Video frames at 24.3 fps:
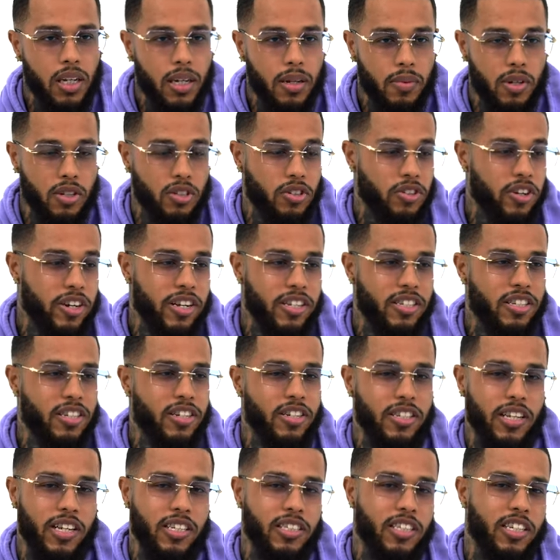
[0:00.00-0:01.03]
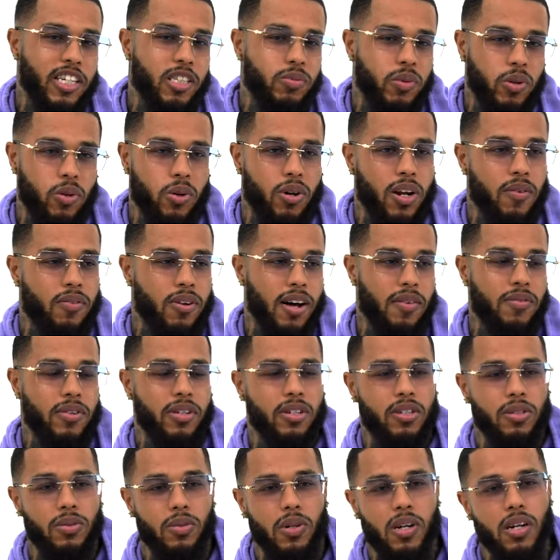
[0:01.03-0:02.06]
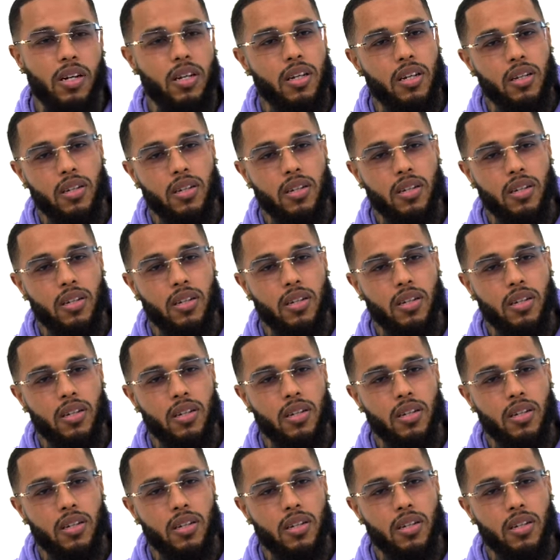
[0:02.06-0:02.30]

But it's crazy because as years went on, I've covered his work.